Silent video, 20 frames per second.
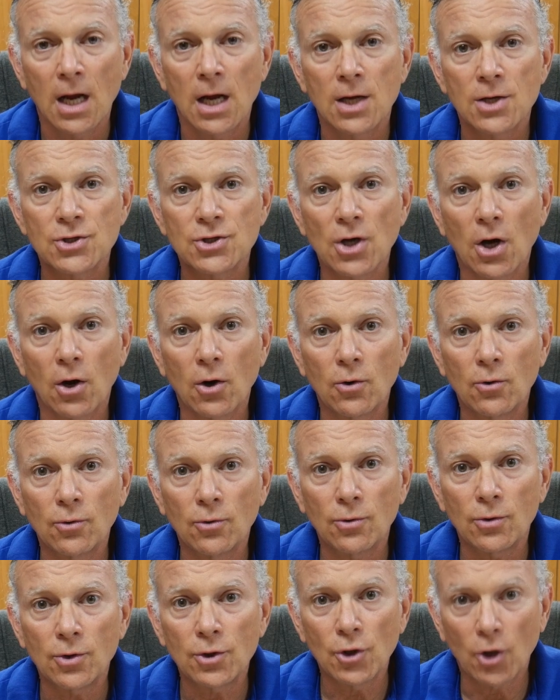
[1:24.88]
So
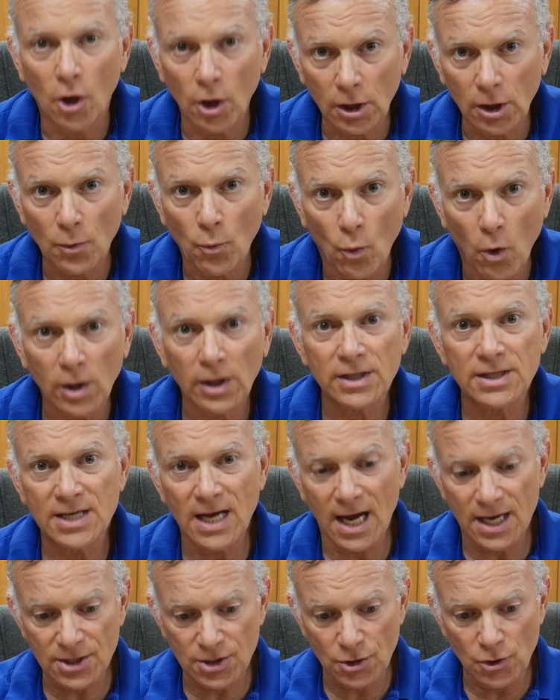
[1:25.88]
you're going to want to
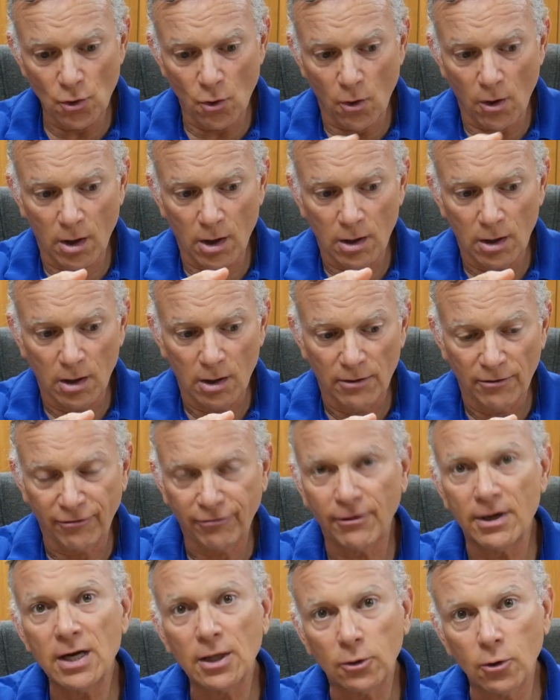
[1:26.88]
test your
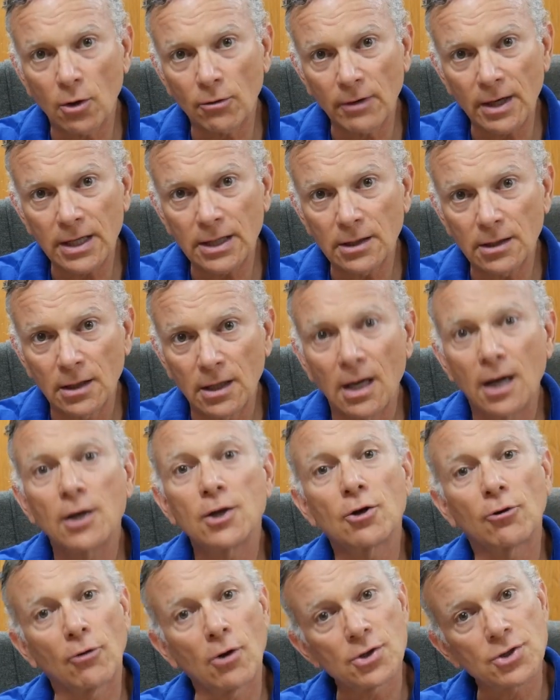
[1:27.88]
free chlorine.
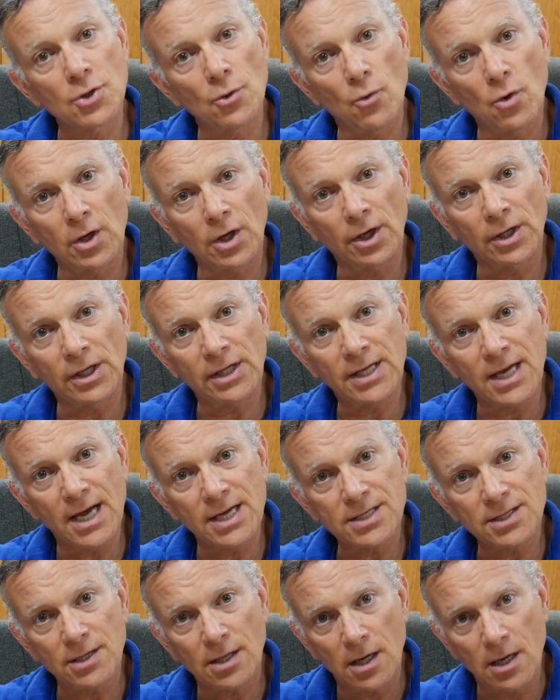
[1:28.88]
You're also going to
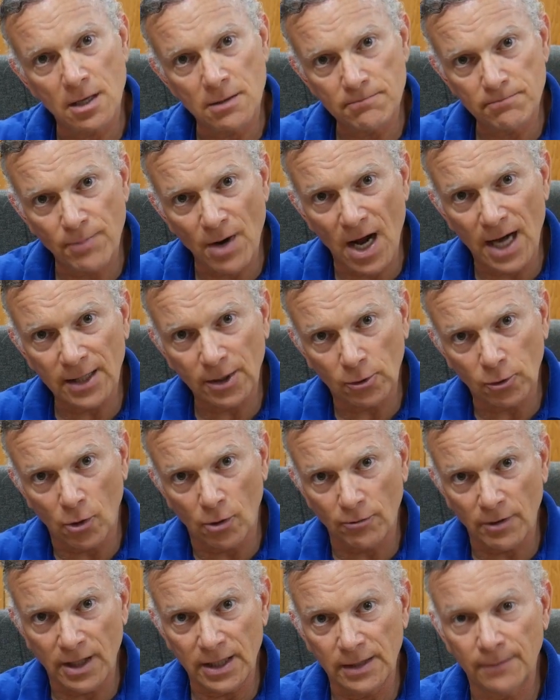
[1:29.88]
test combined
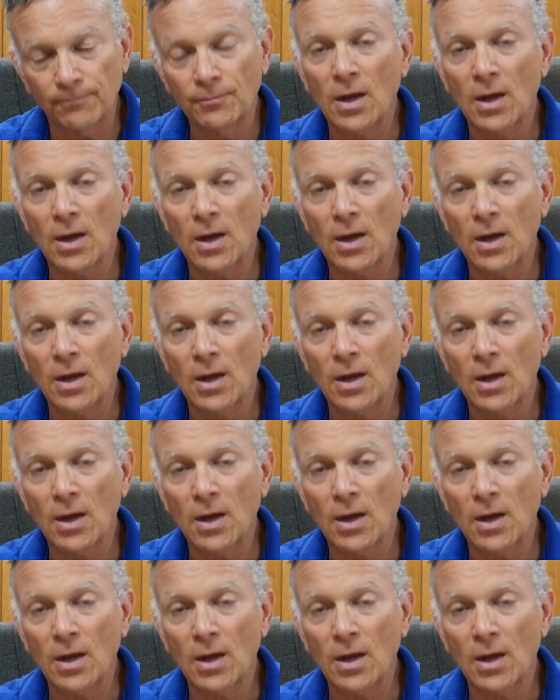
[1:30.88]
chlorine.